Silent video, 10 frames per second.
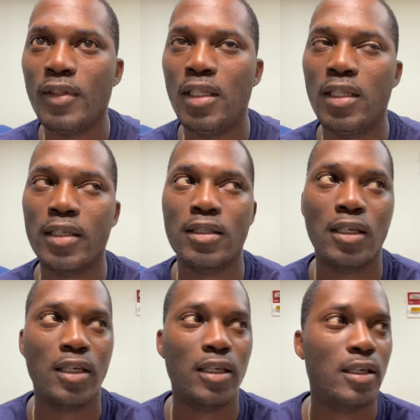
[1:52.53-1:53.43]
Let's
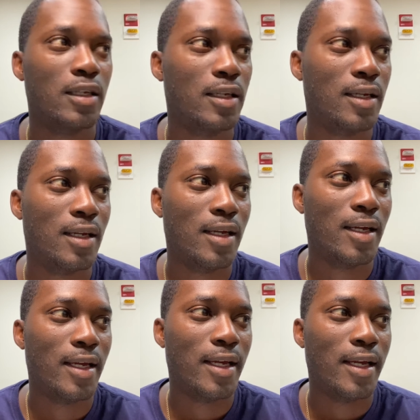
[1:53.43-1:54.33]
see.
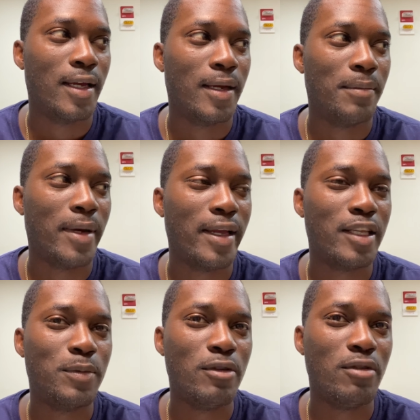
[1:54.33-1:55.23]
My
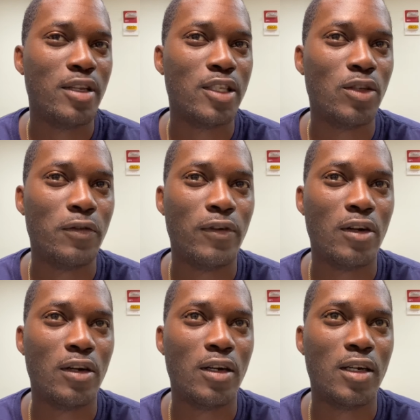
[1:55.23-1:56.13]
experience so
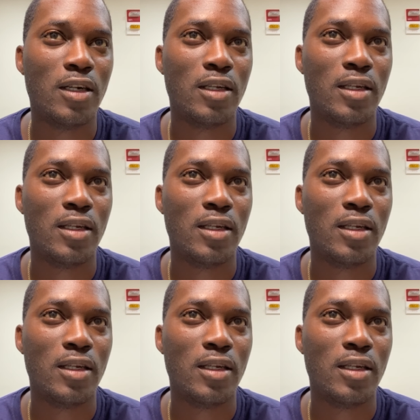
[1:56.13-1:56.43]
far,